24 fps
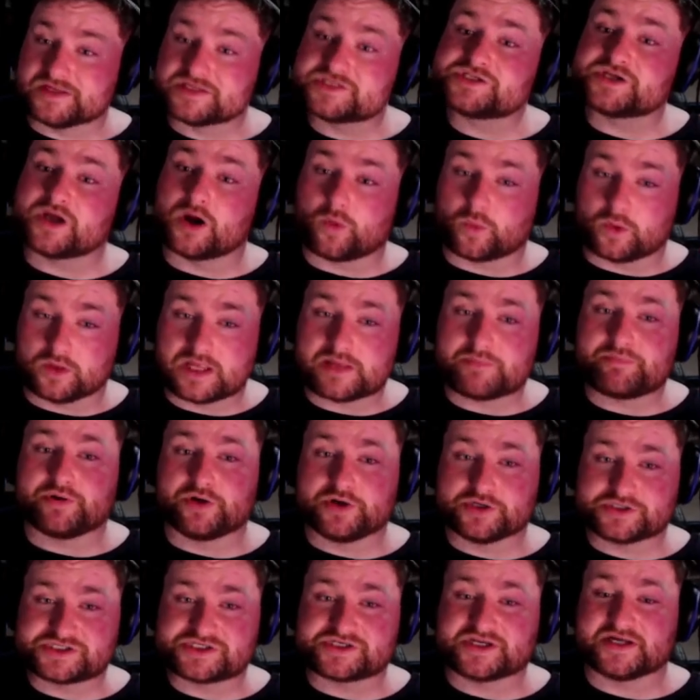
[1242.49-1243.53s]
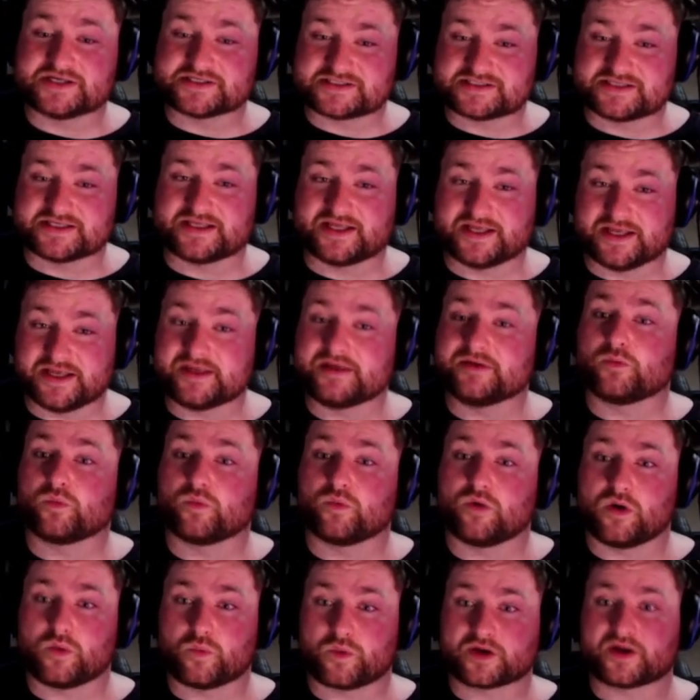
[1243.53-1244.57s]
this show really pushed us to get
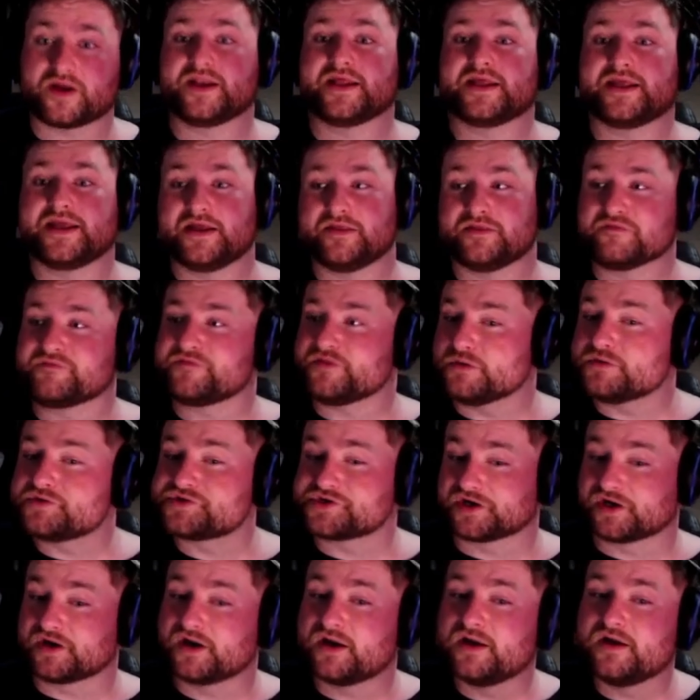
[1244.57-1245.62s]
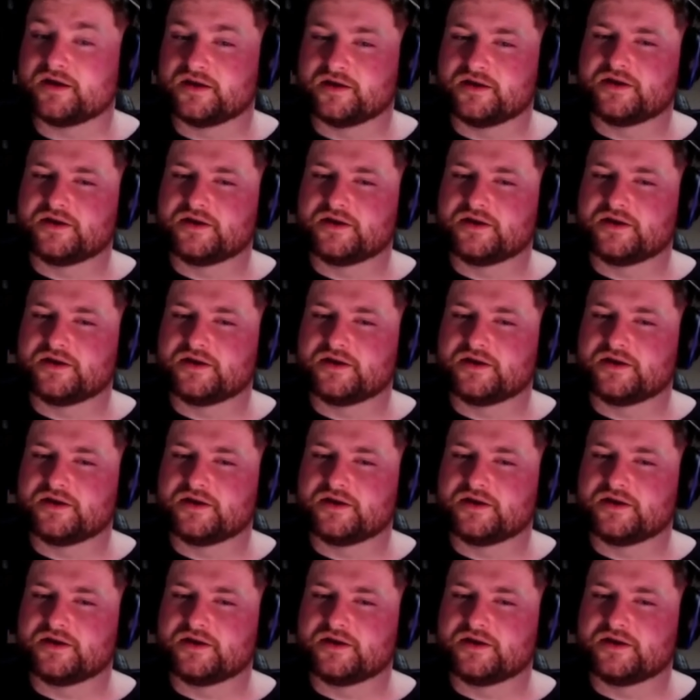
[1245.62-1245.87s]
what we're gonna get in the future.